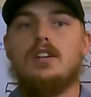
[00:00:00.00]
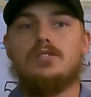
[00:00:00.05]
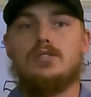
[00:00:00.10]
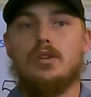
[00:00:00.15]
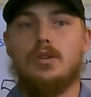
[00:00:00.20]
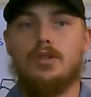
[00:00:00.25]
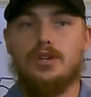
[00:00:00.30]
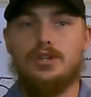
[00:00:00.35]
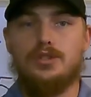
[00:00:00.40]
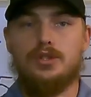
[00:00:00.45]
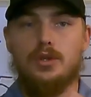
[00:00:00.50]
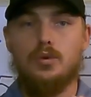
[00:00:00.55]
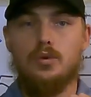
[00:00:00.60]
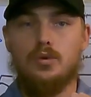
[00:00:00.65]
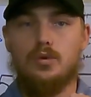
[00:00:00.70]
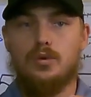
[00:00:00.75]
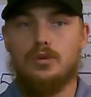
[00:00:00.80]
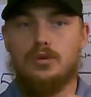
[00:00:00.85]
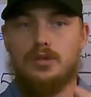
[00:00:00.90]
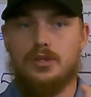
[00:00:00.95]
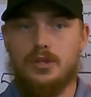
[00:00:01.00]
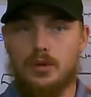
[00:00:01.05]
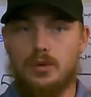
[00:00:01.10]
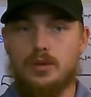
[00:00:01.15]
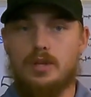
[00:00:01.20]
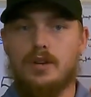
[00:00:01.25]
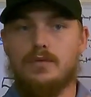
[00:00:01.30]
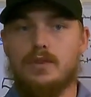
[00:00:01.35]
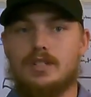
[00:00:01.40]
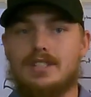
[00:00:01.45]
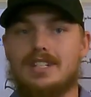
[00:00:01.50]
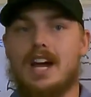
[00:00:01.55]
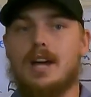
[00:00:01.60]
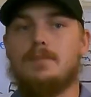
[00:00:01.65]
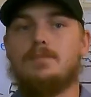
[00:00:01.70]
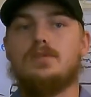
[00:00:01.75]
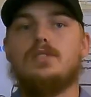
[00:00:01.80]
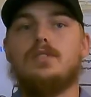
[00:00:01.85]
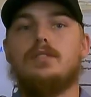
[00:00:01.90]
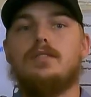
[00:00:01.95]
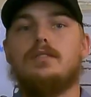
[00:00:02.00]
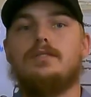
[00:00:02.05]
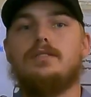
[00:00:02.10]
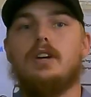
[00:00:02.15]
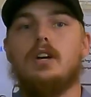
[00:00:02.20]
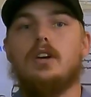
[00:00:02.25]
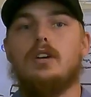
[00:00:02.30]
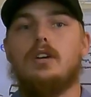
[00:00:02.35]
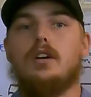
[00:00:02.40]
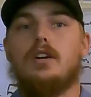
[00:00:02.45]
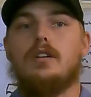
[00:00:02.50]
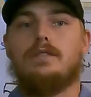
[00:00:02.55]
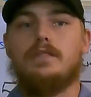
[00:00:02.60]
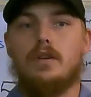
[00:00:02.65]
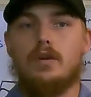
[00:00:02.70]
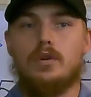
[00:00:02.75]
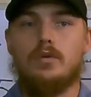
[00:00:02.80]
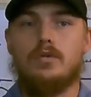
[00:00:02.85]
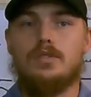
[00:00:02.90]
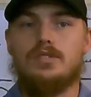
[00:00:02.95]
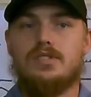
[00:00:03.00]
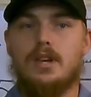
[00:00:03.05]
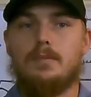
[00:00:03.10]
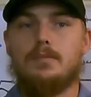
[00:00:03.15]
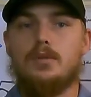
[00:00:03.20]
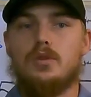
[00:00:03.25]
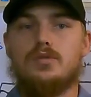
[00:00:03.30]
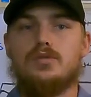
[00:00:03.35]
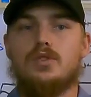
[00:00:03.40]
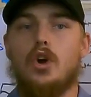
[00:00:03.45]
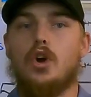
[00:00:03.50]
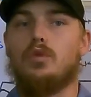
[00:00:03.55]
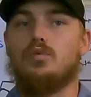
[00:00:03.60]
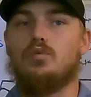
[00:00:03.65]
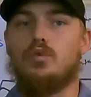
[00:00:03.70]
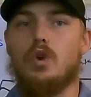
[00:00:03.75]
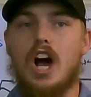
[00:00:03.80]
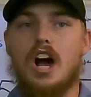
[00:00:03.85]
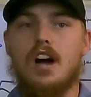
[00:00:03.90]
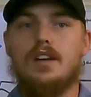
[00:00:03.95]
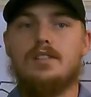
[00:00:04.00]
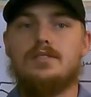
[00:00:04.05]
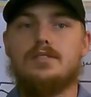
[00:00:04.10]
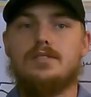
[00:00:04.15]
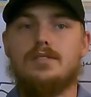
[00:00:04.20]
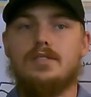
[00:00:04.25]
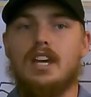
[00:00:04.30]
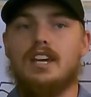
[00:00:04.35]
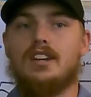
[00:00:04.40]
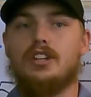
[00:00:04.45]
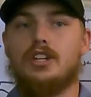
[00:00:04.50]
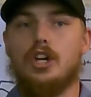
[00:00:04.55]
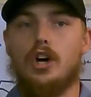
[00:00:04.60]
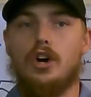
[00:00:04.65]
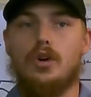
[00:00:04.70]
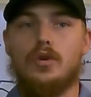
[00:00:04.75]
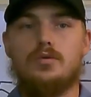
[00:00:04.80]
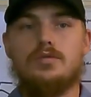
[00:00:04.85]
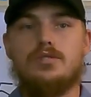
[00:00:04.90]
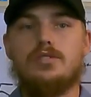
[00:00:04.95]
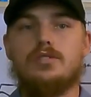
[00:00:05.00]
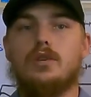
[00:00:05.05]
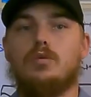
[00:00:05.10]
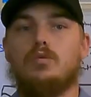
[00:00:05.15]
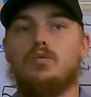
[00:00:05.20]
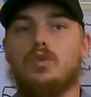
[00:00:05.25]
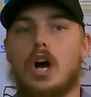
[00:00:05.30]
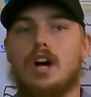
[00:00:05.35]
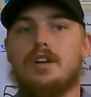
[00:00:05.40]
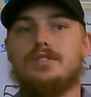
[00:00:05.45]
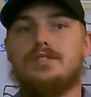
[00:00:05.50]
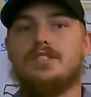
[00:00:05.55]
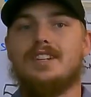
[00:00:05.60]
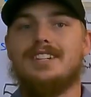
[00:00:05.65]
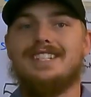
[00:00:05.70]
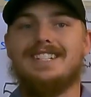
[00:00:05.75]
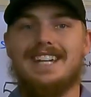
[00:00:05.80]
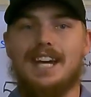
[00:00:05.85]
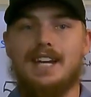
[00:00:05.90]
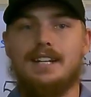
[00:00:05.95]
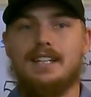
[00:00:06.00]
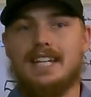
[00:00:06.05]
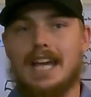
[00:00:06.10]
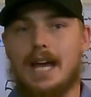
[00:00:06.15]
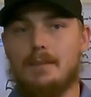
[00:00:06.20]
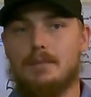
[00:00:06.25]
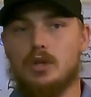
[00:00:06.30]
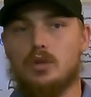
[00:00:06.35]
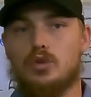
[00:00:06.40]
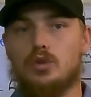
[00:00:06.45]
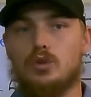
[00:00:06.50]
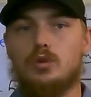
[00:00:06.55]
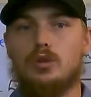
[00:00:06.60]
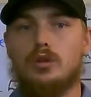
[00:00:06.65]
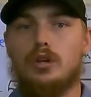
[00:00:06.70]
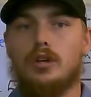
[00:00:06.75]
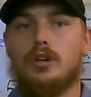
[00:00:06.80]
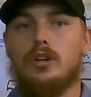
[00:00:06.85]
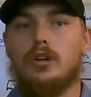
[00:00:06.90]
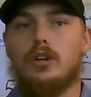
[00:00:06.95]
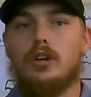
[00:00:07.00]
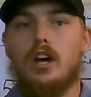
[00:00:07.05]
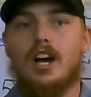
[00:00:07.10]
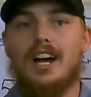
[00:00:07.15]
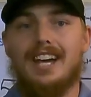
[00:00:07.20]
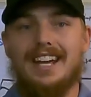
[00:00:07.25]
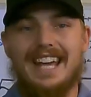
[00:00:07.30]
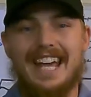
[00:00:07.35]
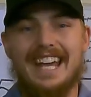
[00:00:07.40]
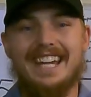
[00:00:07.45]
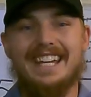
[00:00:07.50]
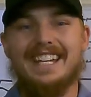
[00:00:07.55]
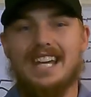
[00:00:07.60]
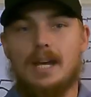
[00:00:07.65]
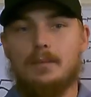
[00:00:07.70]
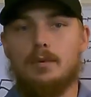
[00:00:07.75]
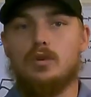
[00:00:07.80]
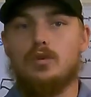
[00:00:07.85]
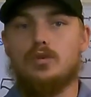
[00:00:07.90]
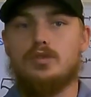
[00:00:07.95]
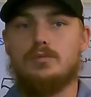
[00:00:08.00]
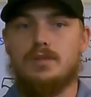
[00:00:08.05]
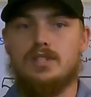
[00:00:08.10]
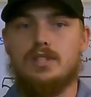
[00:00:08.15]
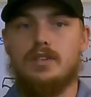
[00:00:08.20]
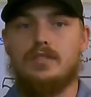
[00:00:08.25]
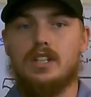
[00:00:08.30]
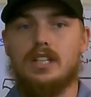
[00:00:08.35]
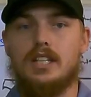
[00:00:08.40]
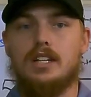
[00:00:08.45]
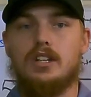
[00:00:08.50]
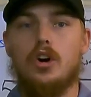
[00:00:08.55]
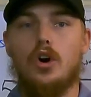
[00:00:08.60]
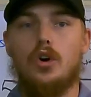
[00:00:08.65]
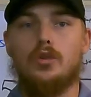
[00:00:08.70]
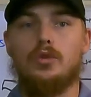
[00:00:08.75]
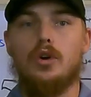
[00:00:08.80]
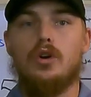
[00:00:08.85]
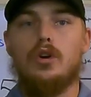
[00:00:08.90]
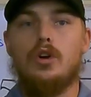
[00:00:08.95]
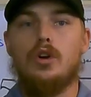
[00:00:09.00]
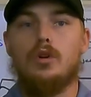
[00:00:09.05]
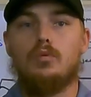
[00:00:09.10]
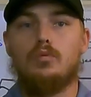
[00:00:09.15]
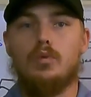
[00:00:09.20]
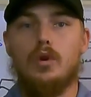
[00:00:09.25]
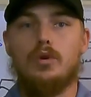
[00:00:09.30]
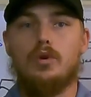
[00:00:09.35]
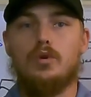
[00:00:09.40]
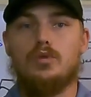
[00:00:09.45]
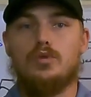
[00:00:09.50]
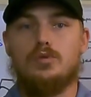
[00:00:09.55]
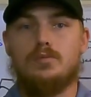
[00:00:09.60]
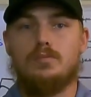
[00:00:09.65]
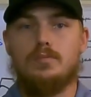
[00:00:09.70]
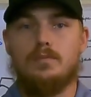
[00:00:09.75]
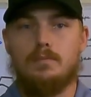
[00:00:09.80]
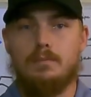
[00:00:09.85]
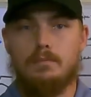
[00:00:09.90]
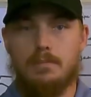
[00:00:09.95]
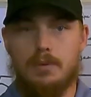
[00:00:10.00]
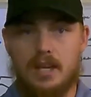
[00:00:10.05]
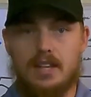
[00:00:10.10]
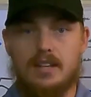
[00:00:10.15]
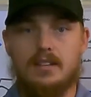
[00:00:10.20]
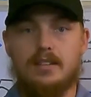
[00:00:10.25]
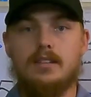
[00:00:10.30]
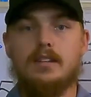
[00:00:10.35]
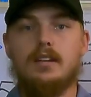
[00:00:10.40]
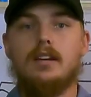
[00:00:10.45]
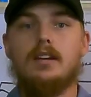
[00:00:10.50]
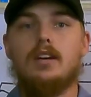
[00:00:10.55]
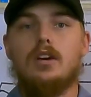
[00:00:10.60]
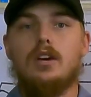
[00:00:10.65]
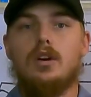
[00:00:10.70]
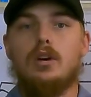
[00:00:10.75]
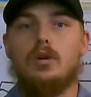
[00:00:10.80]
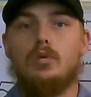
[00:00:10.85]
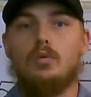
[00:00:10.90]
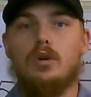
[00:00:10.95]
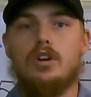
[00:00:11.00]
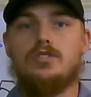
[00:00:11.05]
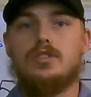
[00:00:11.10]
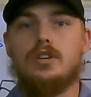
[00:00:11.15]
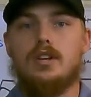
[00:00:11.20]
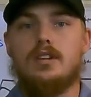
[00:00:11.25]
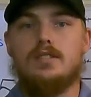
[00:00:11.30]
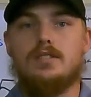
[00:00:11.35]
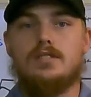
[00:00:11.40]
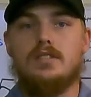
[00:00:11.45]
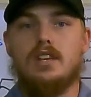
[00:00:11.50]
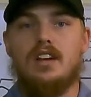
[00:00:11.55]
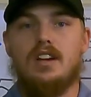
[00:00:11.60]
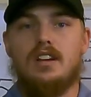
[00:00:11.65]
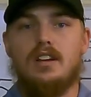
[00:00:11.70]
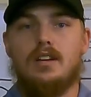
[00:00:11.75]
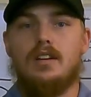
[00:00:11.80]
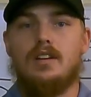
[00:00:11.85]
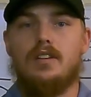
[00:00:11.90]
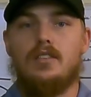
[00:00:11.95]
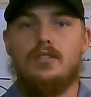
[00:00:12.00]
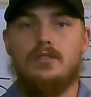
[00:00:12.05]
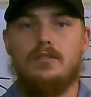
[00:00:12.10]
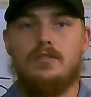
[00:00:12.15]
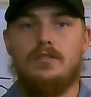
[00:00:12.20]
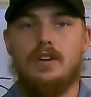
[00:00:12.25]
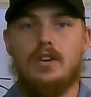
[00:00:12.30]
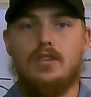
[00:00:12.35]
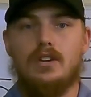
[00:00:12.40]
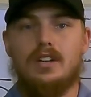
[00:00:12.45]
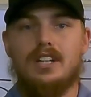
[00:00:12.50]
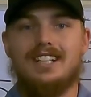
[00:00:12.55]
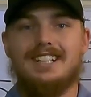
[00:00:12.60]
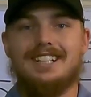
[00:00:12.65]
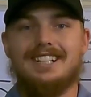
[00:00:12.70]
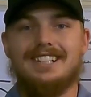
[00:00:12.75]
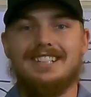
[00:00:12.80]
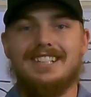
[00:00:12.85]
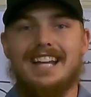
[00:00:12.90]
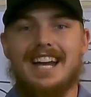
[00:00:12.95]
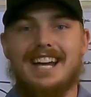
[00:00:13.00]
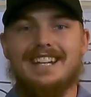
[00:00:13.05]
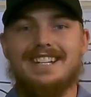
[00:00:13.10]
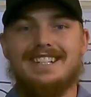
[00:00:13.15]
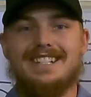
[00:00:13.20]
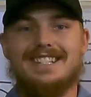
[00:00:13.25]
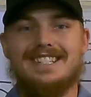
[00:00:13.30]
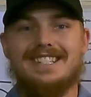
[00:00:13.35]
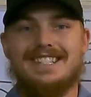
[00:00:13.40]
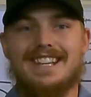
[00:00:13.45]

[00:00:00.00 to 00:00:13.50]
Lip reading: So the two different types of photoreceptors are rods and cones. Rods contain a chemical specifically called rhodospin, which is very light